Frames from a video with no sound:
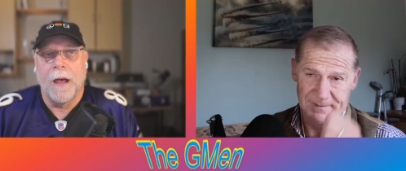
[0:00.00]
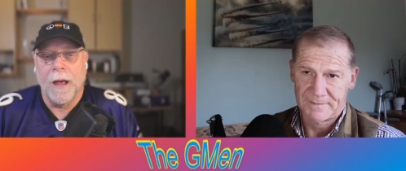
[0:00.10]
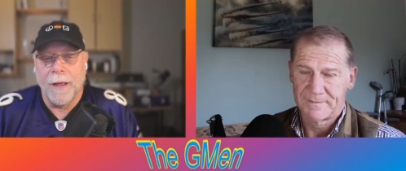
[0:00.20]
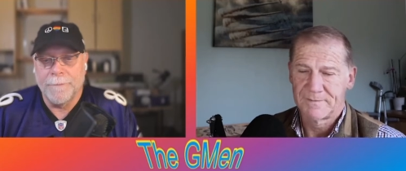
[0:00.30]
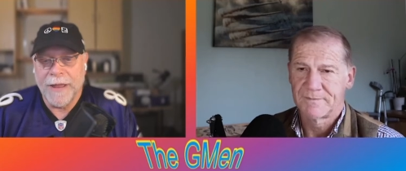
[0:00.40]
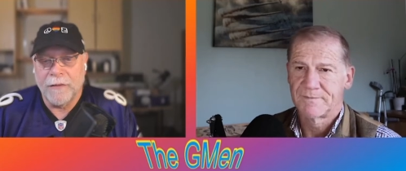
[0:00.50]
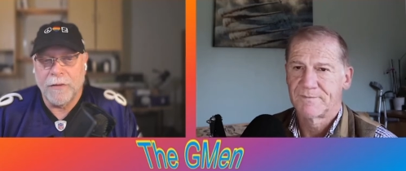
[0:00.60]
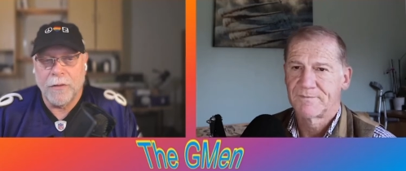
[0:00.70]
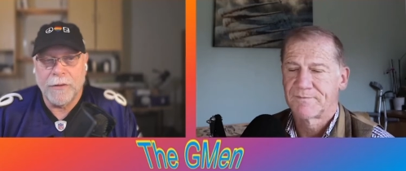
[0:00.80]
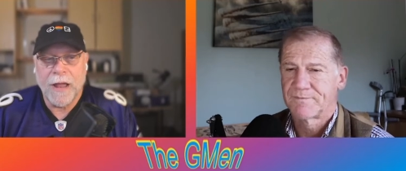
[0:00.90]
Speaker 1: Um, now
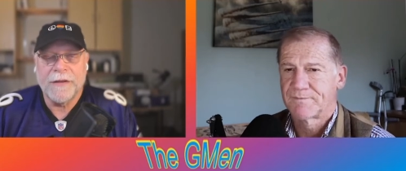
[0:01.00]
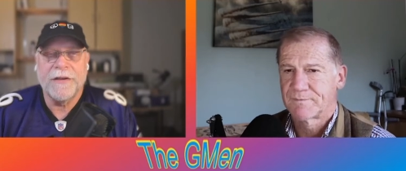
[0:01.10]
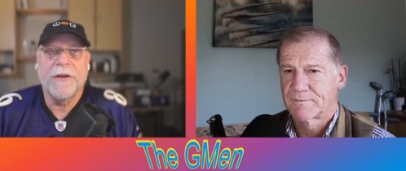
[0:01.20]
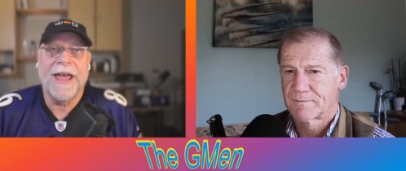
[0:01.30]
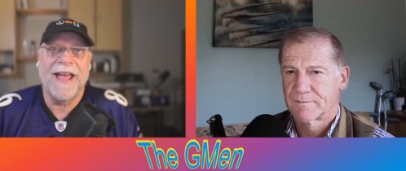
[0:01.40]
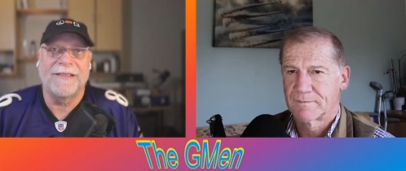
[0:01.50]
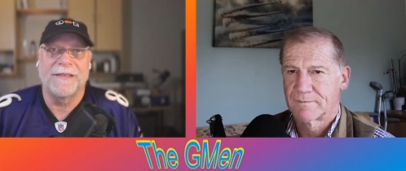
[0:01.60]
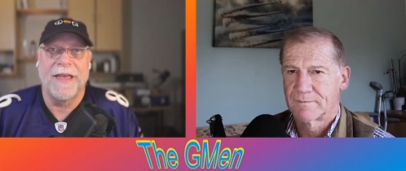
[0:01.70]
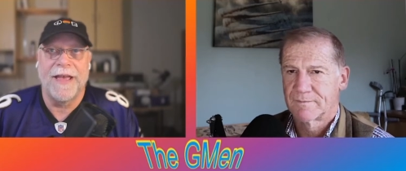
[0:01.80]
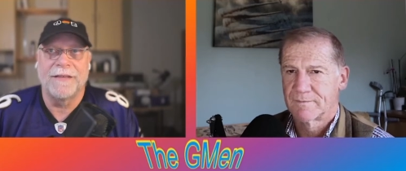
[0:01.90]
hold on to your
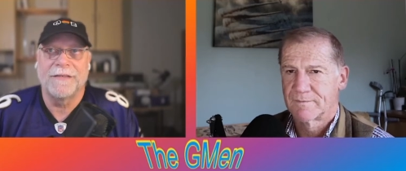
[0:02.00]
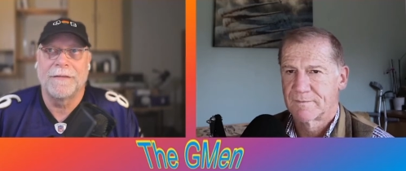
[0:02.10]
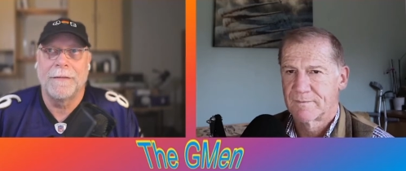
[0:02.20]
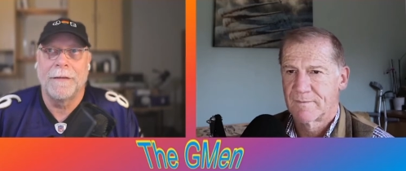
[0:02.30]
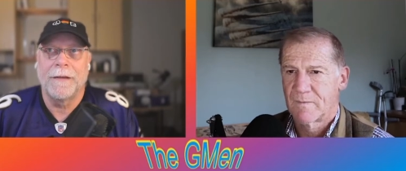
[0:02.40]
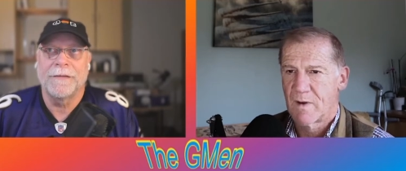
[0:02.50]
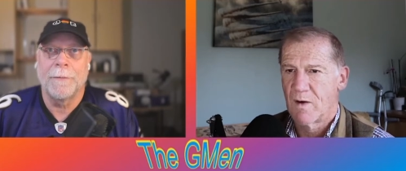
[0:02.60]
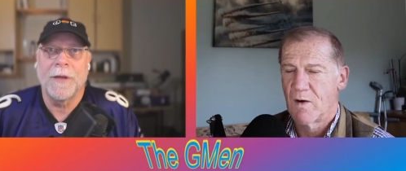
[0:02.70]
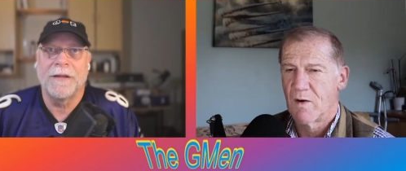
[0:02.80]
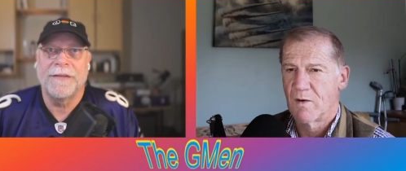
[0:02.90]
hats, guys, because
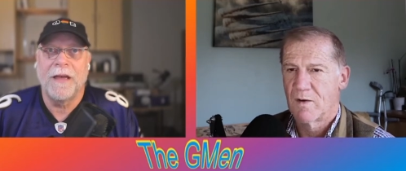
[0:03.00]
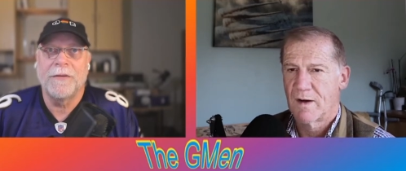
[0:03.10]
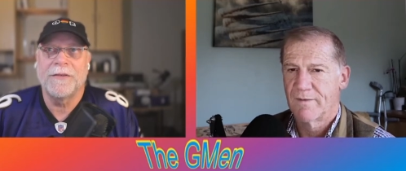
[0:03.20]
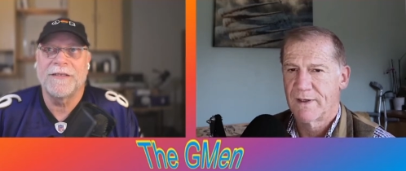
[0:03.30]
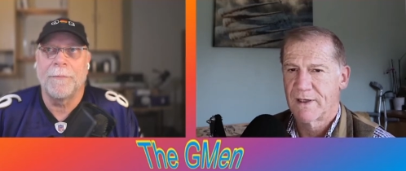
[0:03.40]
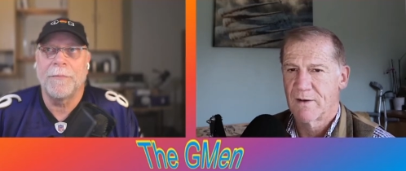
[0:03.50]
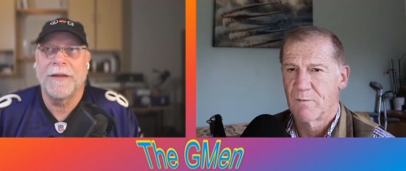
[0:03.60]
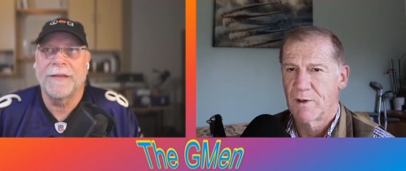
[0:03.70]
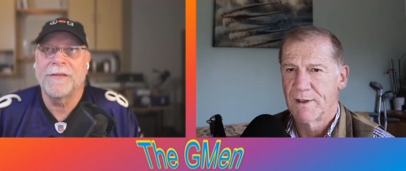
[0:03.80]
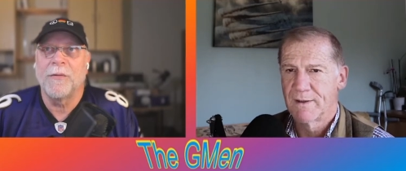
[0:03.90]
oh, I'm going to tell I've you
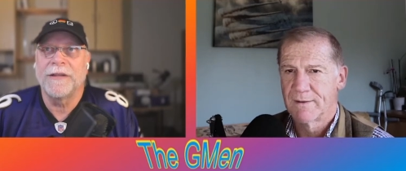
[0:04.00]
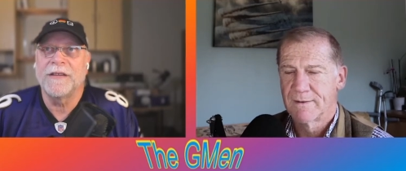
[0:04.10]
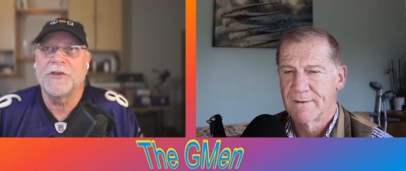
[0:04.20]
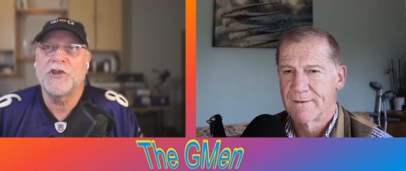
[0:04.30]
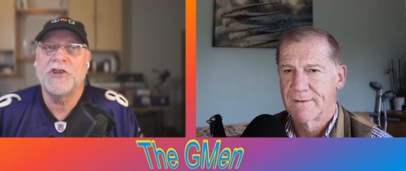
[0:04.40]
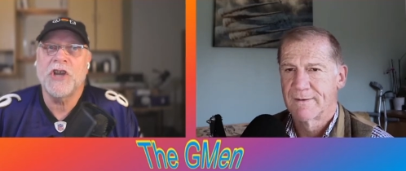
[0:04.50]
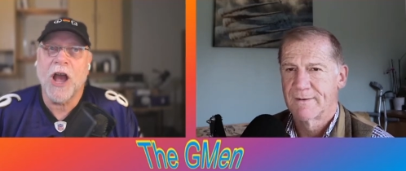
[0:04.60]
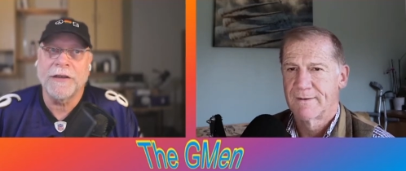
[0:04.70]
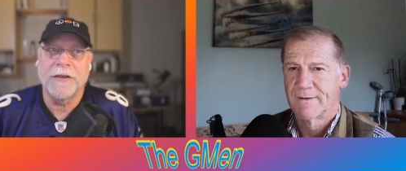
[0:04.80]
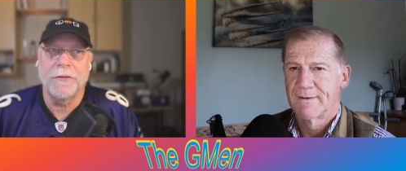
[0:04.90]
something that's going to
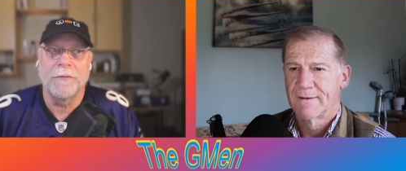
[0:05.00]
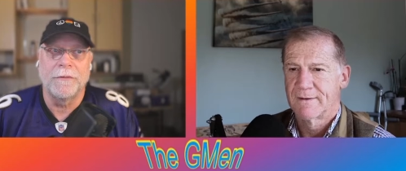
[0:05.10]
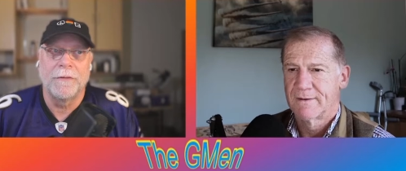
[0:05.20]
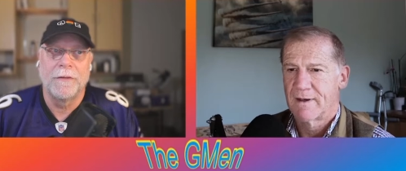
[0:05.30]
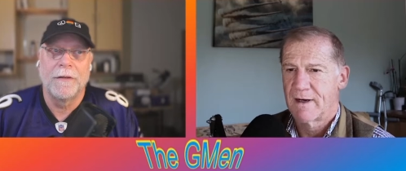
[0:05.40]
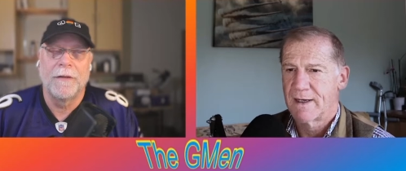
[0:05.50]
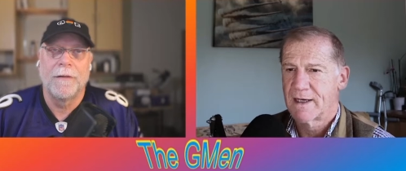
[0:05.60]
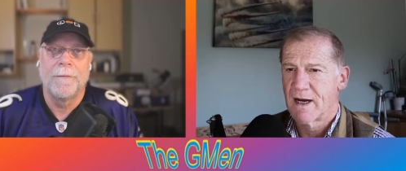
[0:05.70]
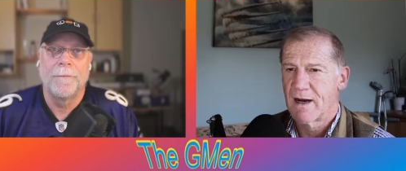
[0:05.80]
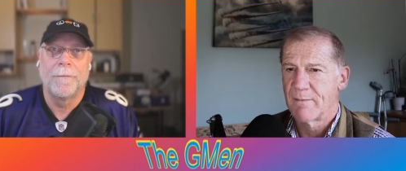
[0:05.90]
shock you. I
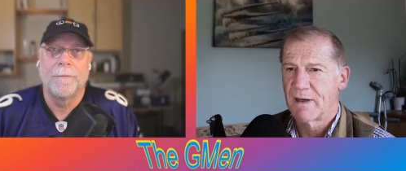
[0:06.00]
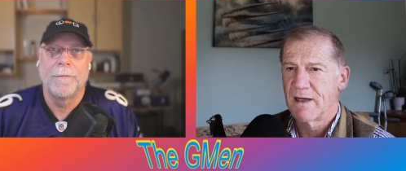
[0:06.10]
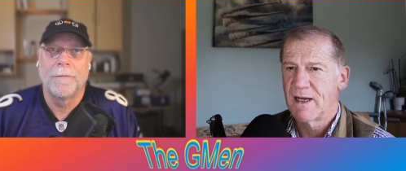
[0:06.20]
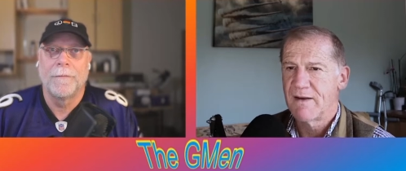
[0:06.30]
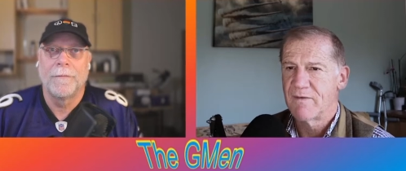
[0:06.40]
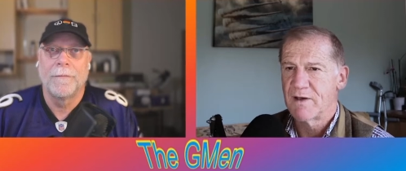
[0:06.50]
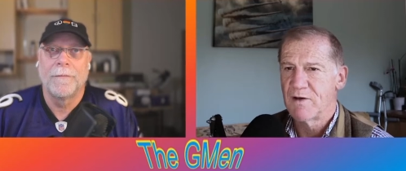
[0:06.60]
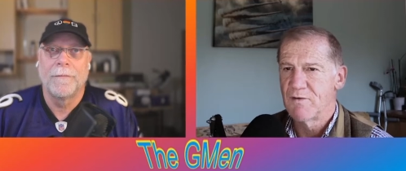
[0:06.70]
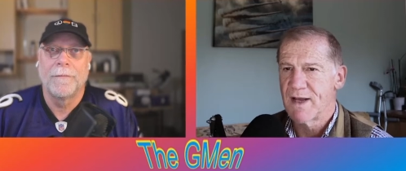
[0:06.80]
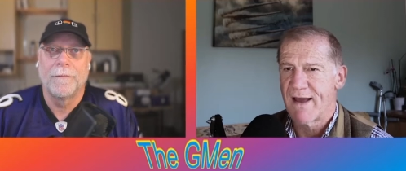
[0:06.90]
Speaker 2: can't believe that
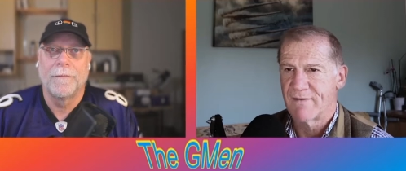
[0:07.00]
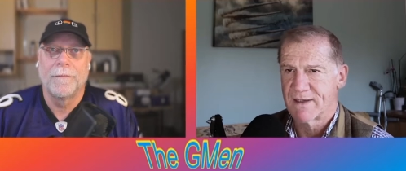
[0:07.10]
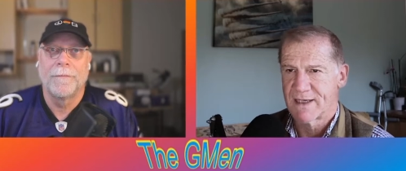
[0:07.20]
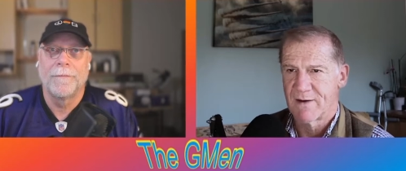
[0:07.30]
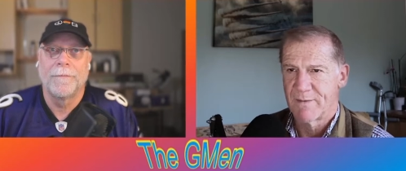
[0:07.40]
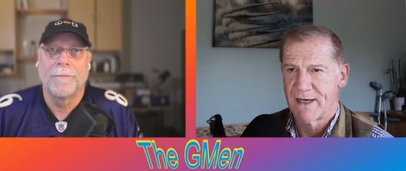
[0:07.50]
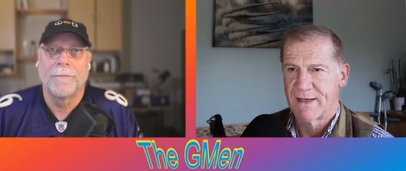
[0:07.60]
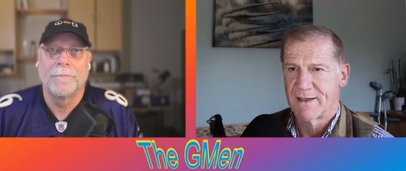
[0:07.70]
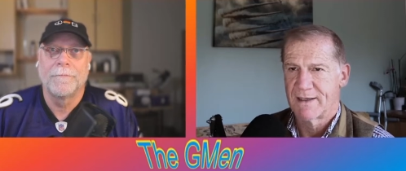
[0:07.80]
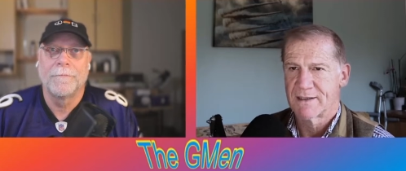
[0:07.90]
you'd ever tell me
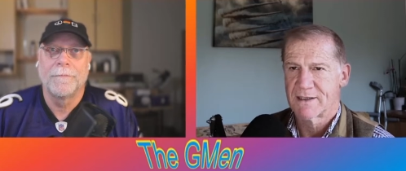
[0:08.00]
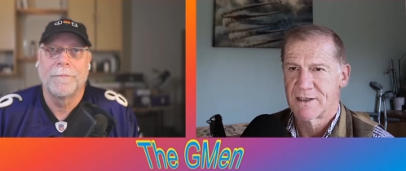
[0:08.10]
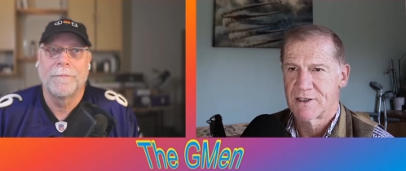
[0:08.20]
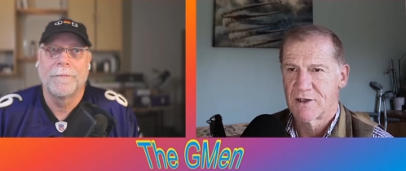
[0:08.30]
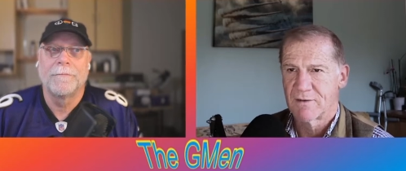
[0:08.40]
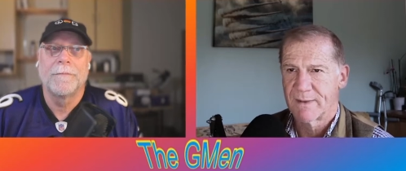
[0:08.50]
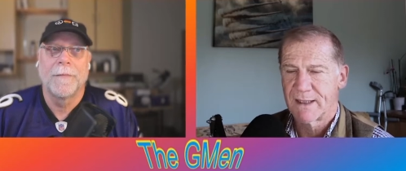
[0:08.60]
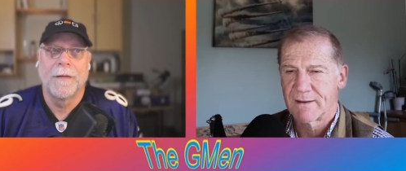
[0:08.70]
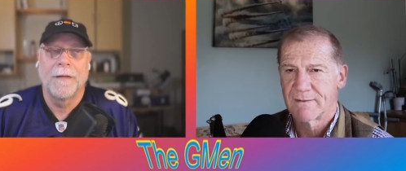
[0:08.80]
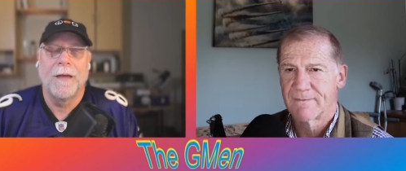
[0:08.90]
anything that's going to shock me.
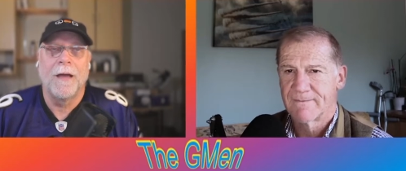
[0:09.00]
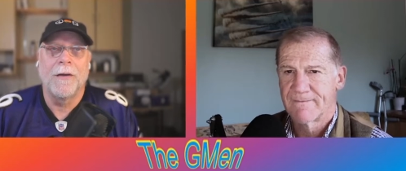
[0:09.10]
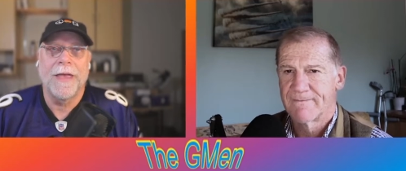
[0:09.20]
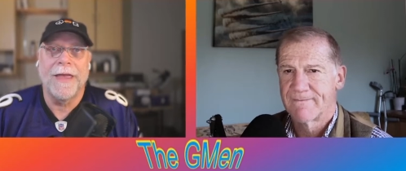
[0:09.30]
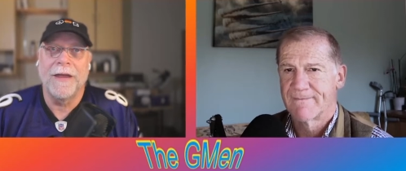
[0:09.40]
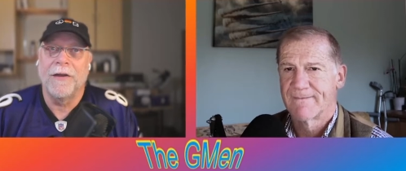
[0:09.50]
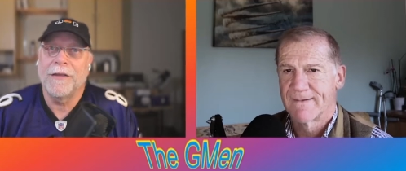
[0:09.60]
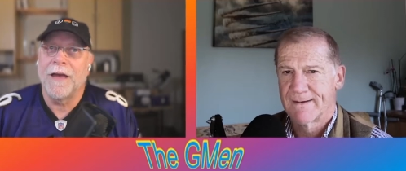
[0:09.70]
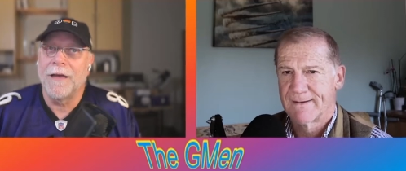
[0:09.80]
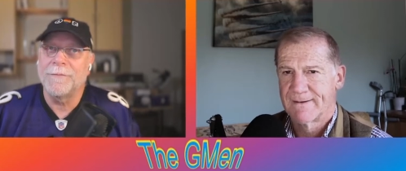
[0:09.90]
Speaker 1: Okay, here
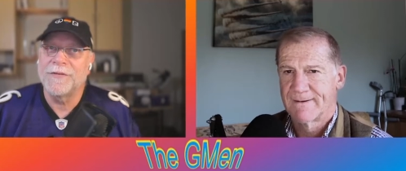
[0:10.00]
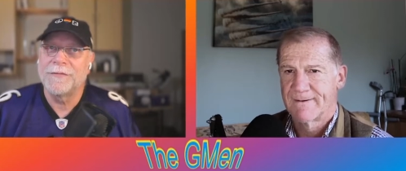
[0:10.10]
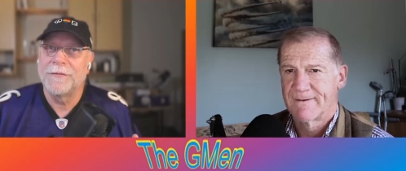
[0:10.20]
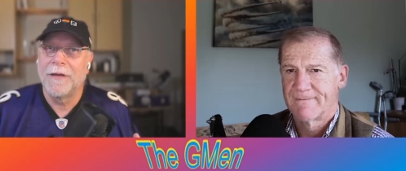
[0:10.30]
it comes.